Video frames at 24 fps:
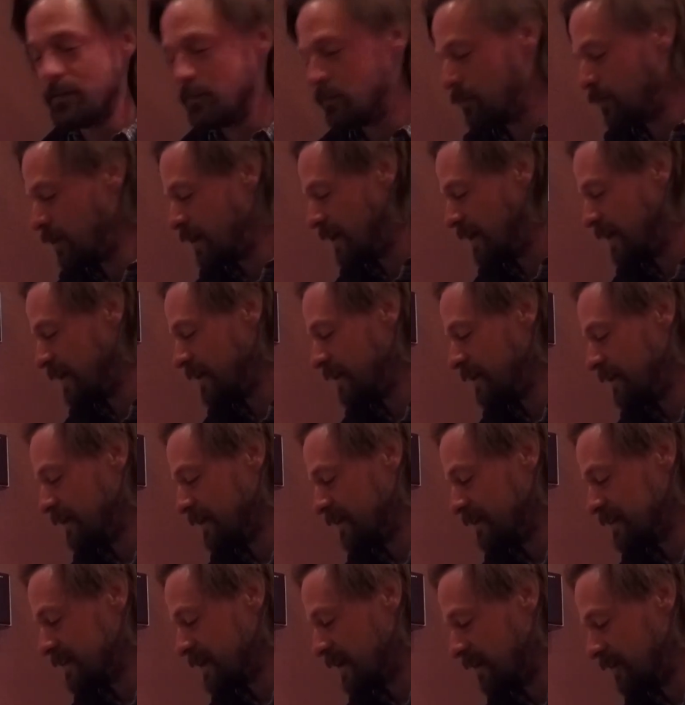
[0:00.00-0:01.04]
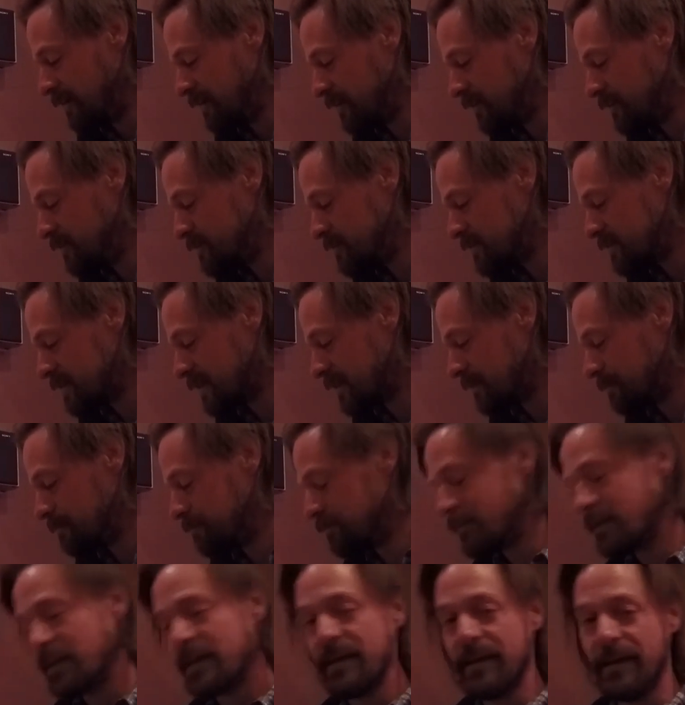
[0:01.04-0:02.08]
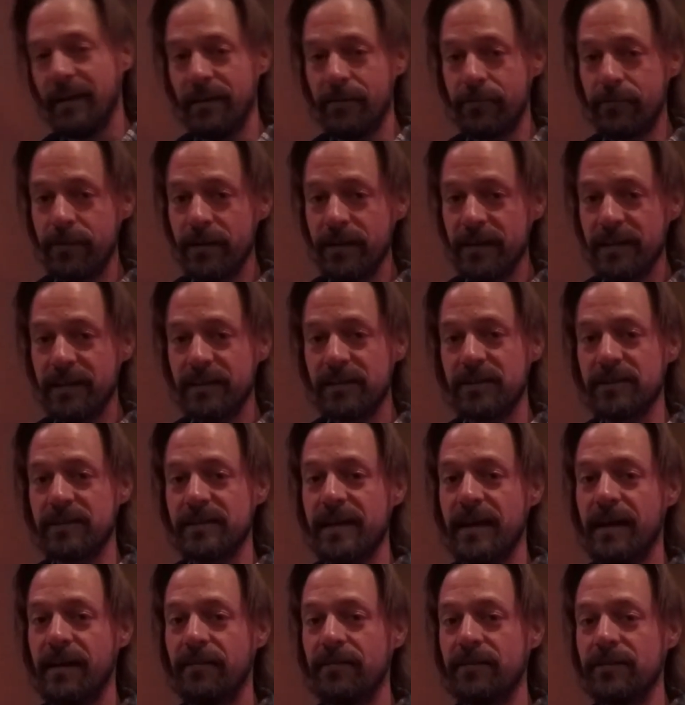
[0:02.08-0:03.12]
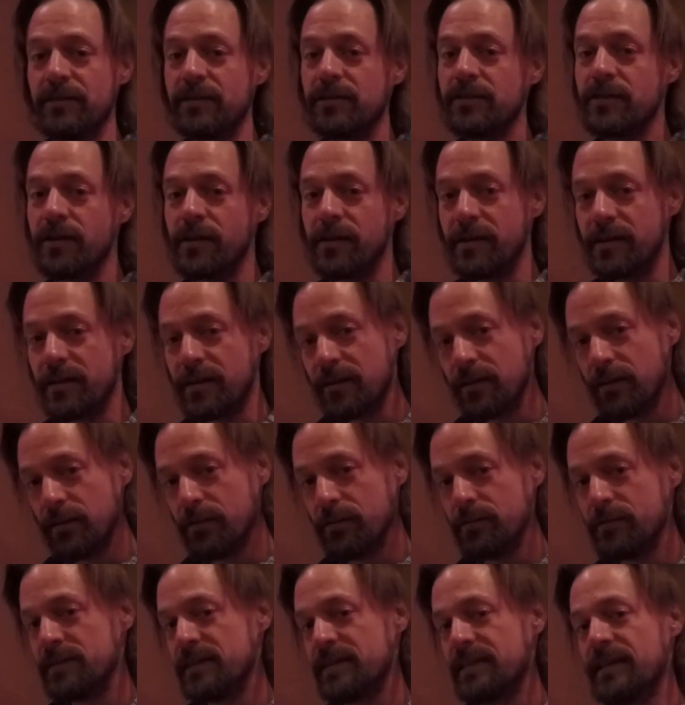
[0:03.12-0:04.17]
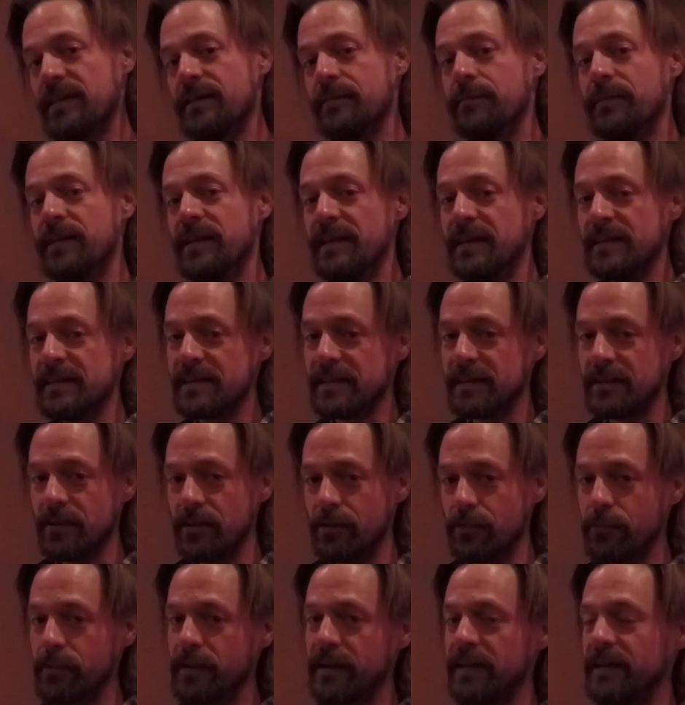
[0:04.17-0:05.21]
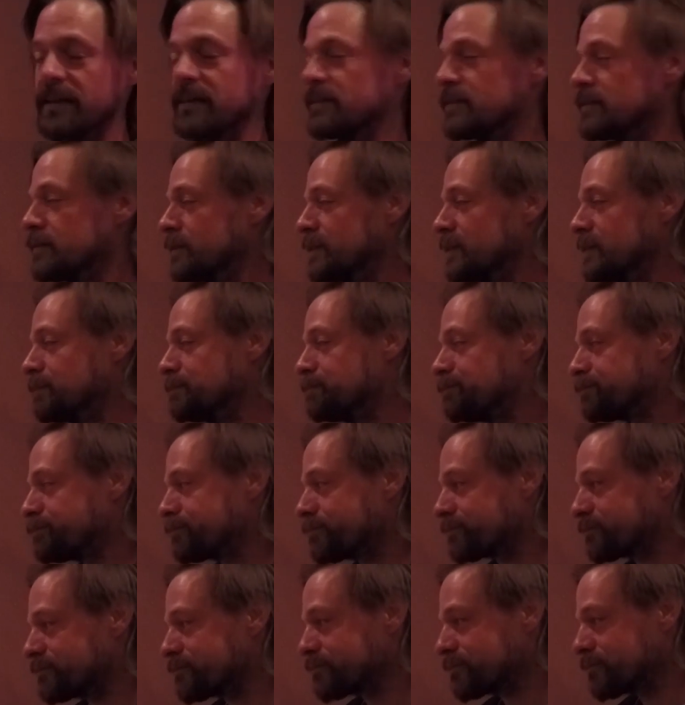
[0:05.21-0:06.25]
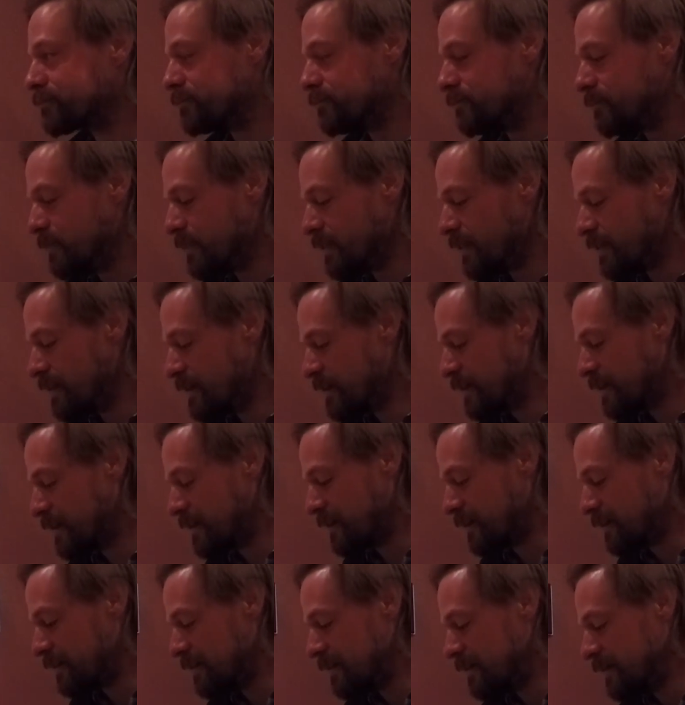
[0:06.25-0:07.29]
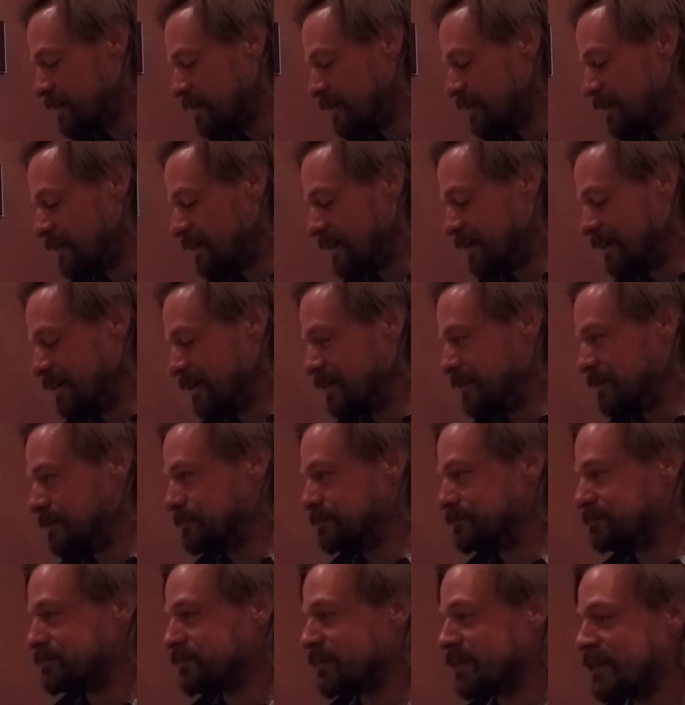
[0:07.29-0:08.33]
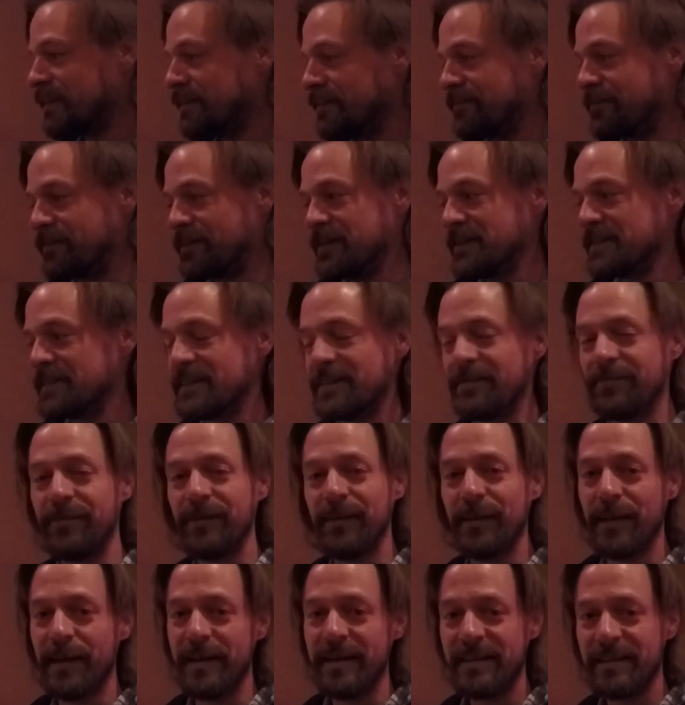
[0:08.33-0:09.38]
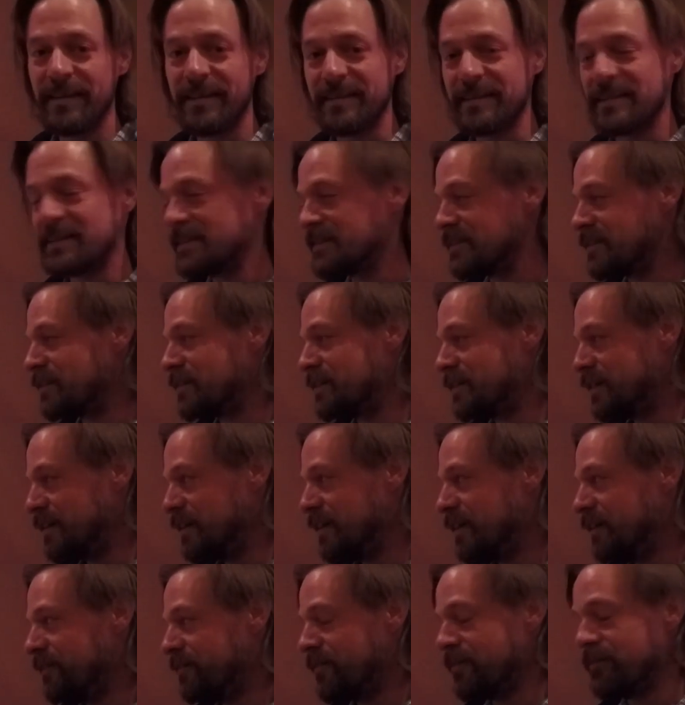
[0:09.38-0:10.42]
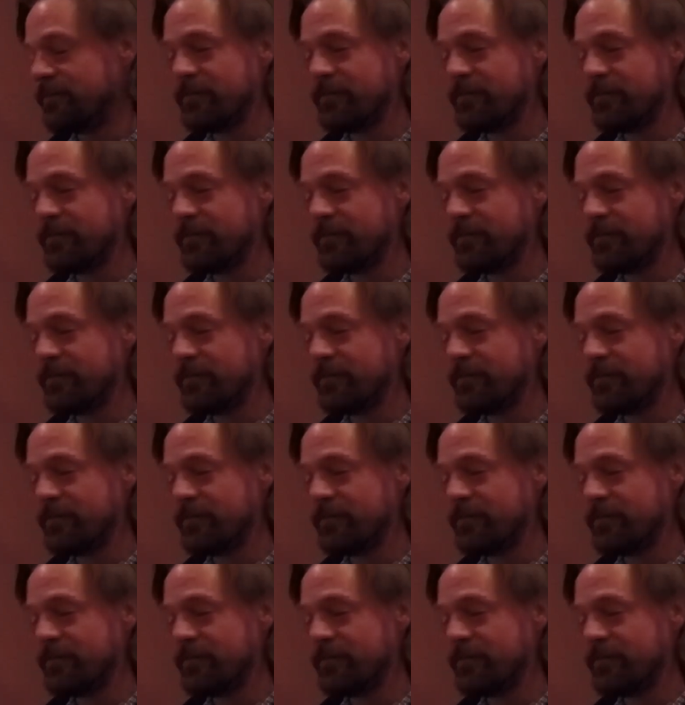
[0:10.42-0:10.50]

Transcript: why and how to use them, and really just how to start using them, easing your way into it. Okay, first, if you like this, or if you